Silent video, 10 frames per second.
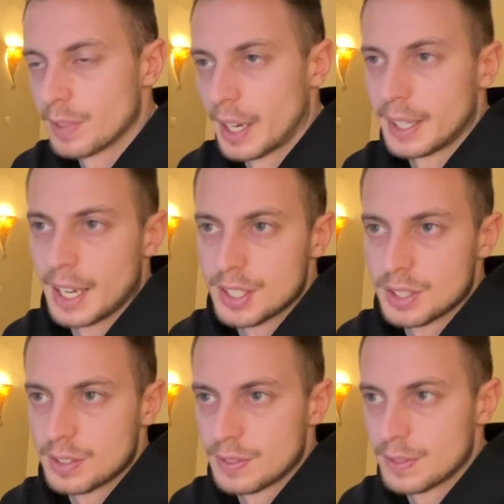I
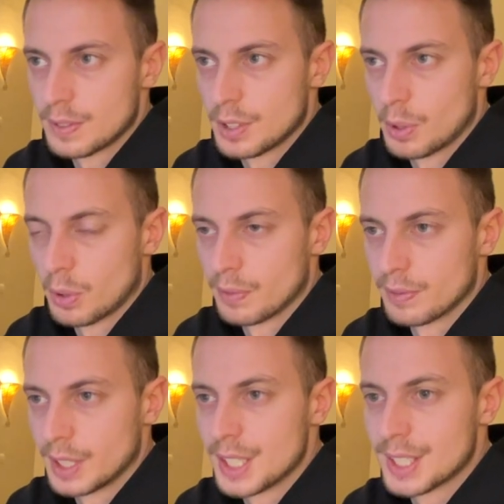guess
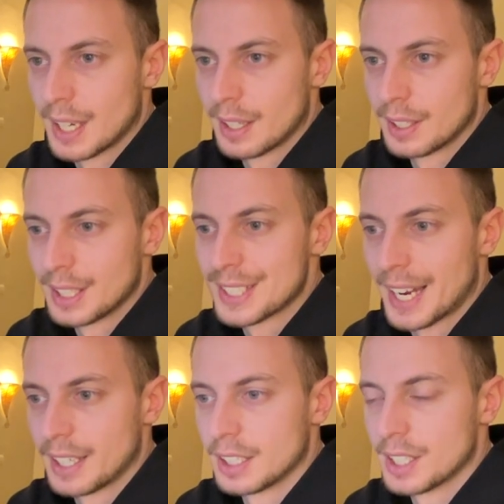
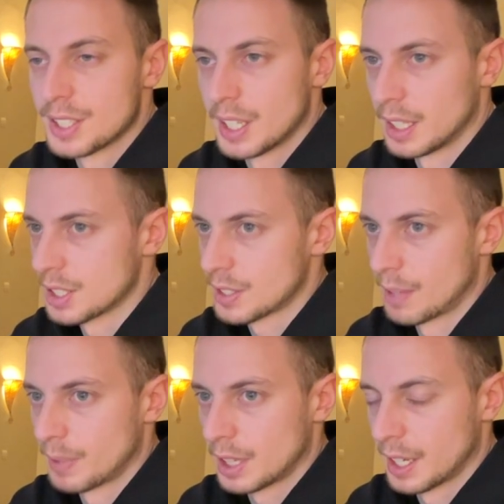designing this thing is
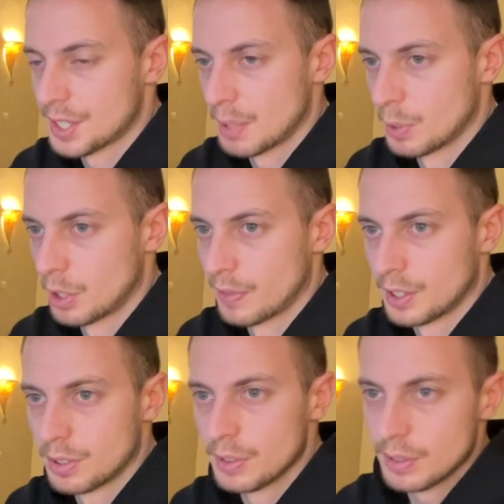somewhat like similar,
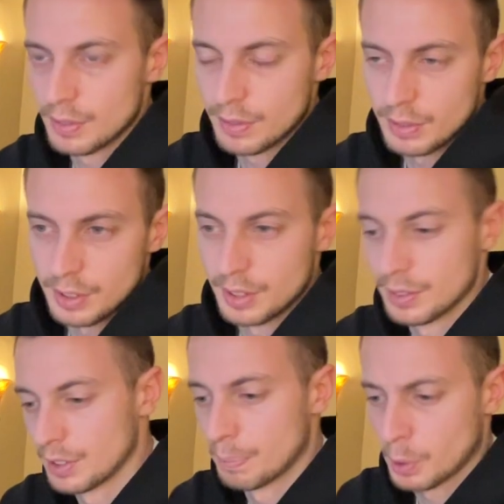but
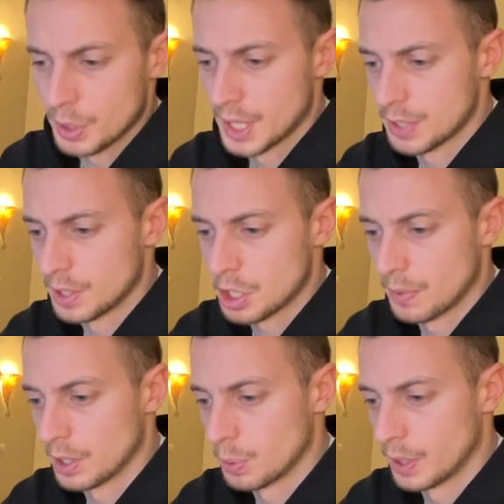the process which you
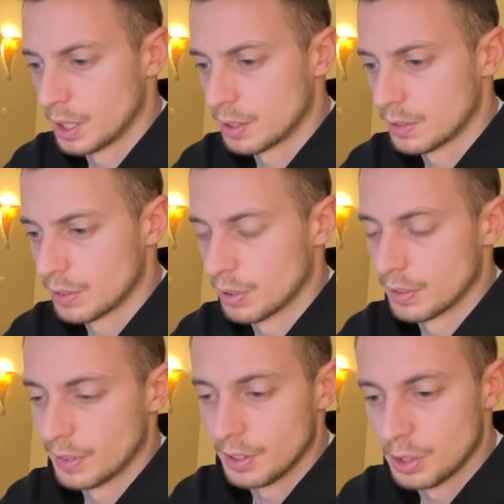were doing
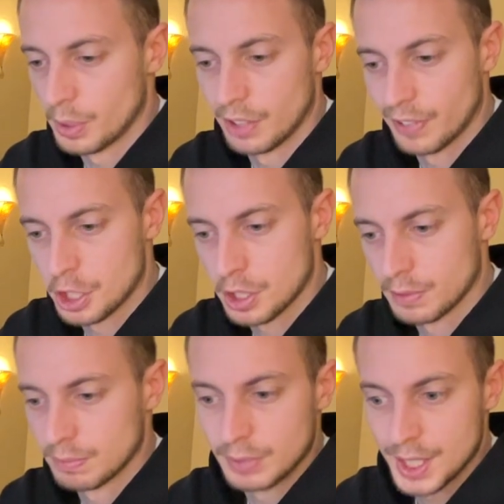during fashion
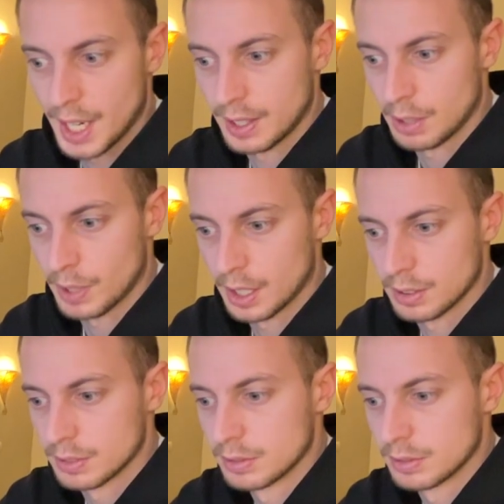designing, right?